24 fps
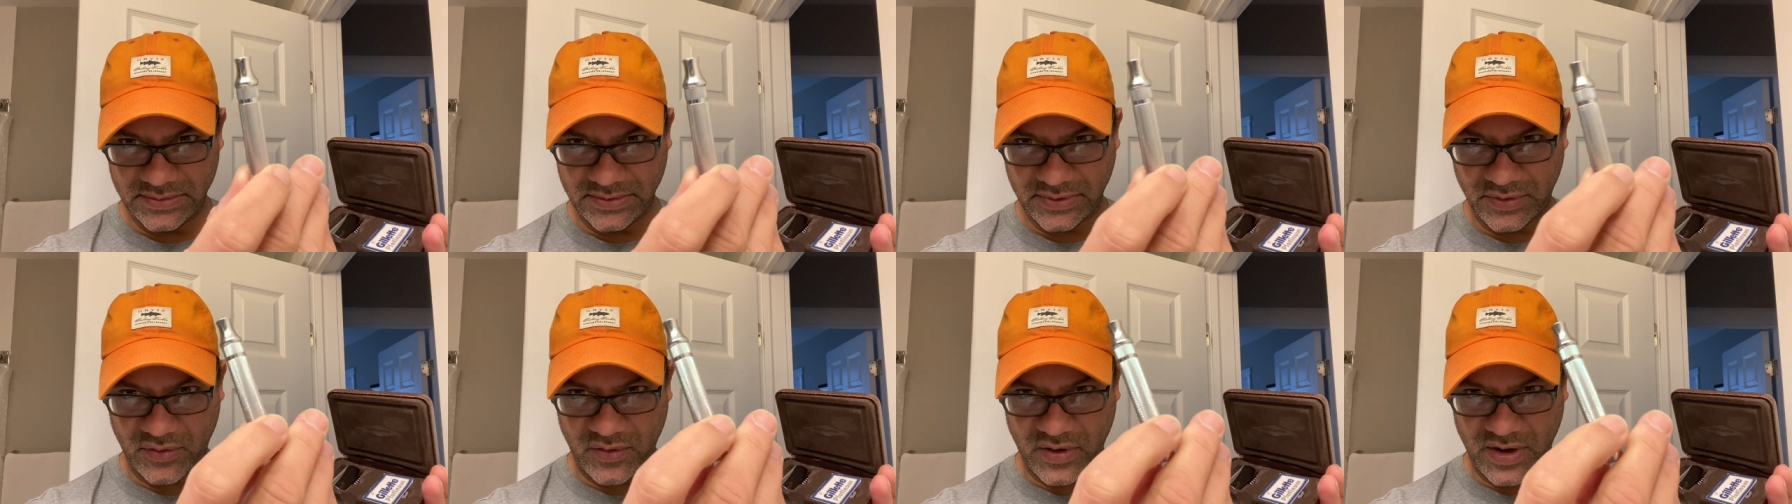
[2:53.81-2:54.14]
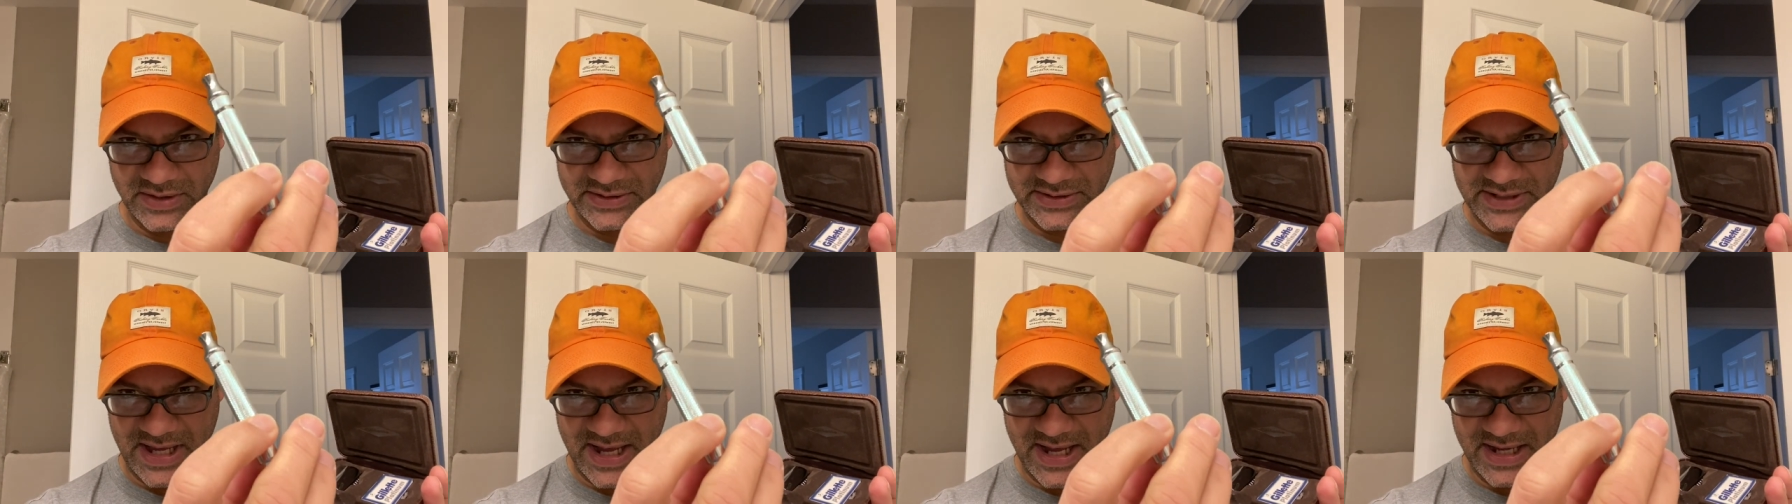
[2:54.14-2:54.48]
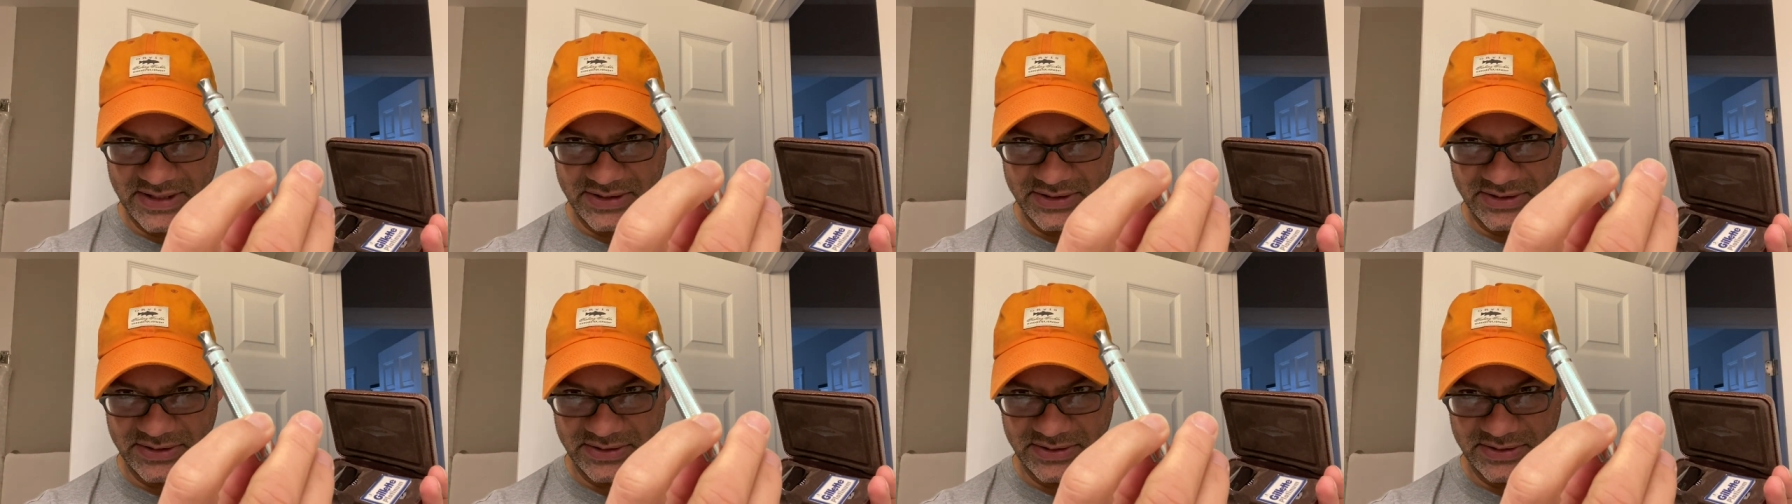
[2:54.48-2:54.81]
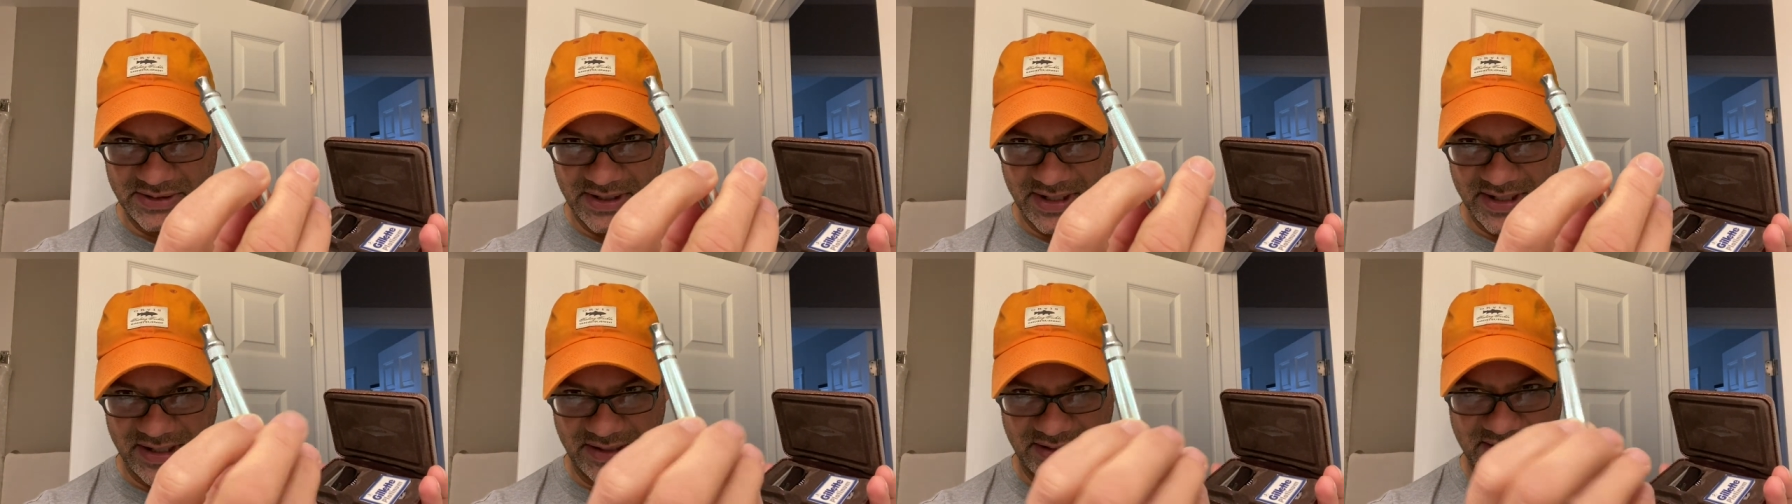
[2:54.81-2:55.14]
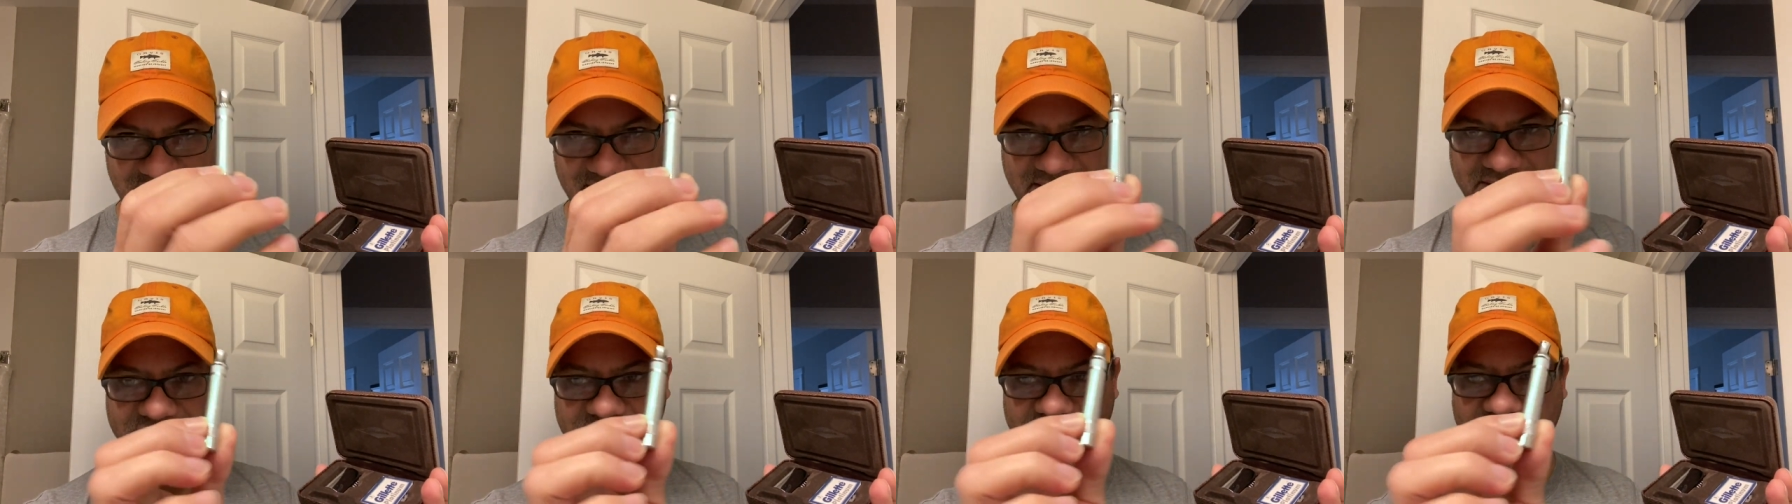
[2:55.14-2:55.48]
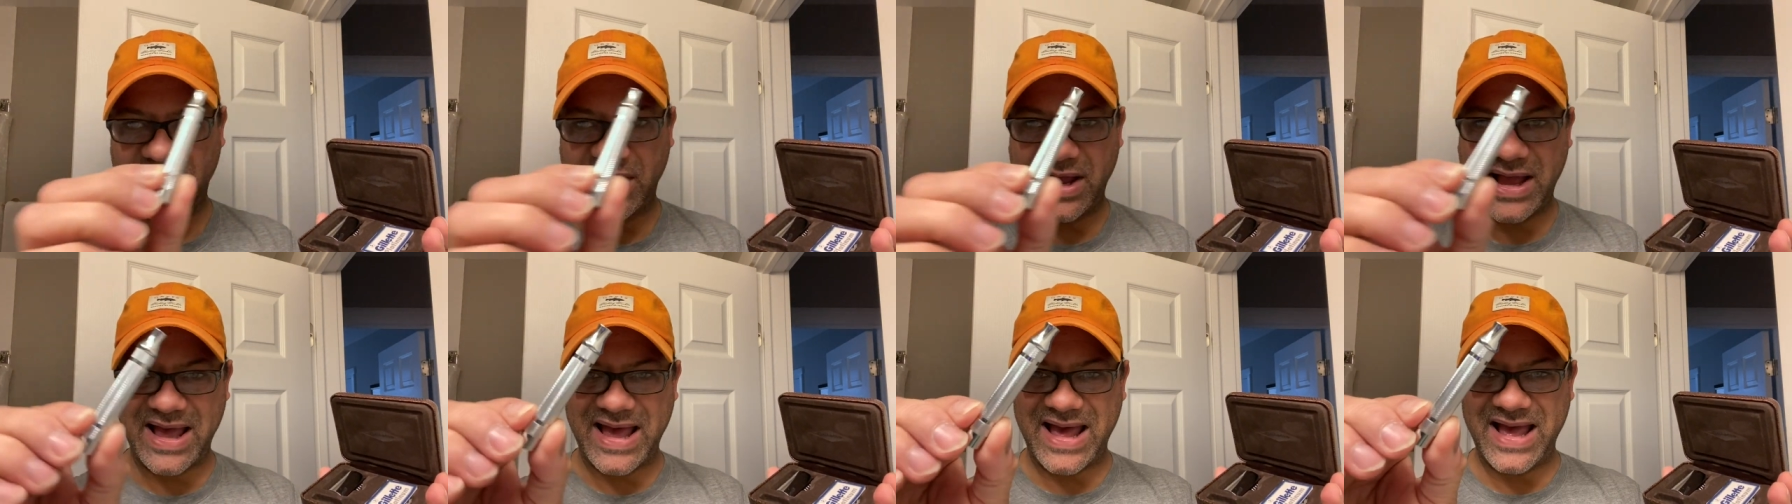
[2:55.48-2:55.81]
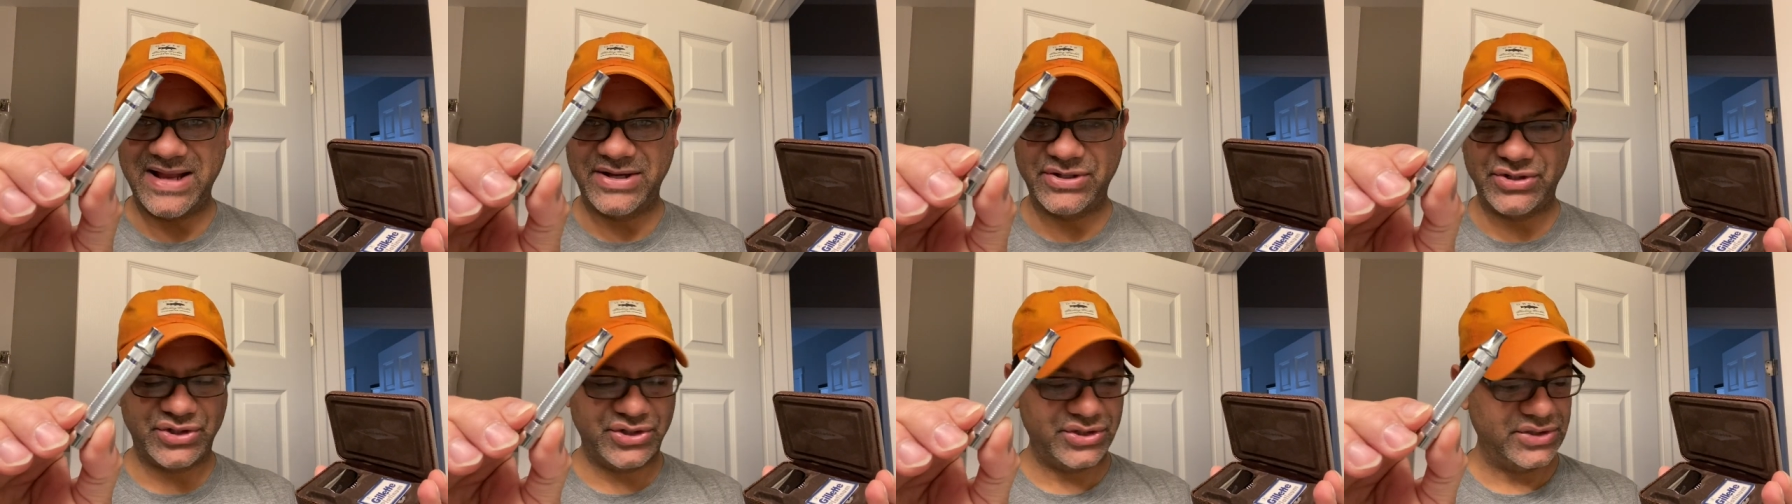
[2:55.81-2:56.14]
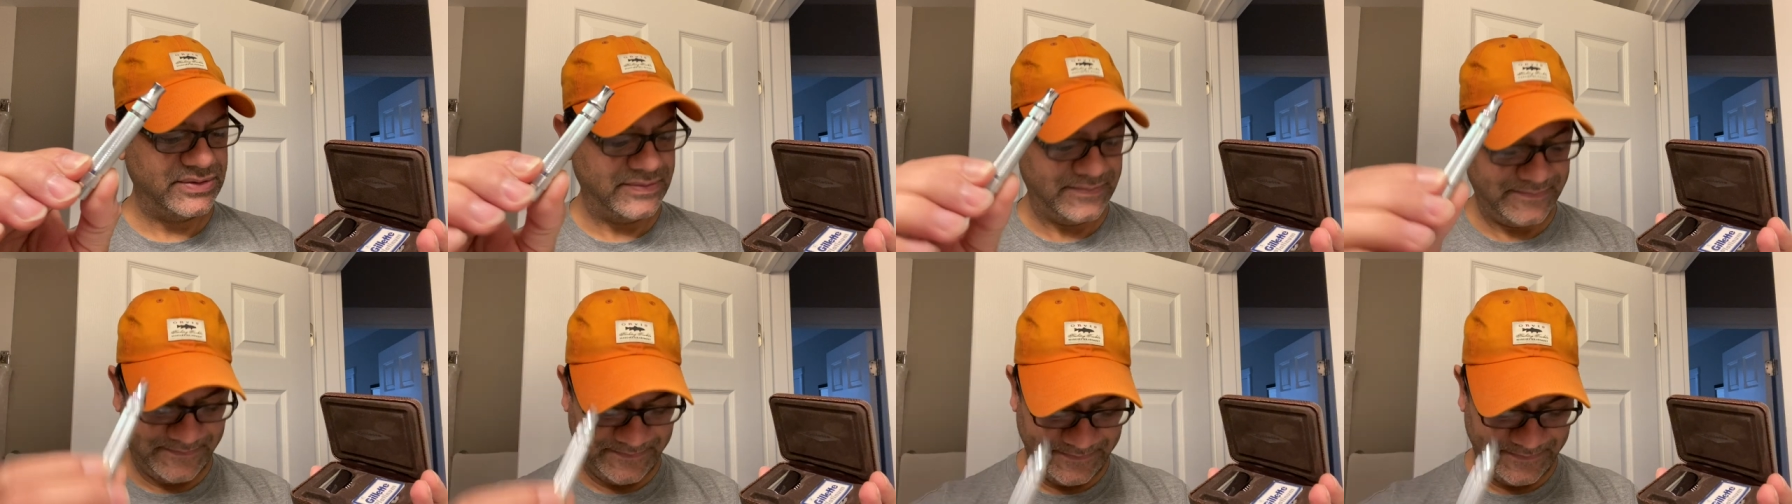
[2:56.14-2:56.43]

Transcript: crosshatch, like a laser hatch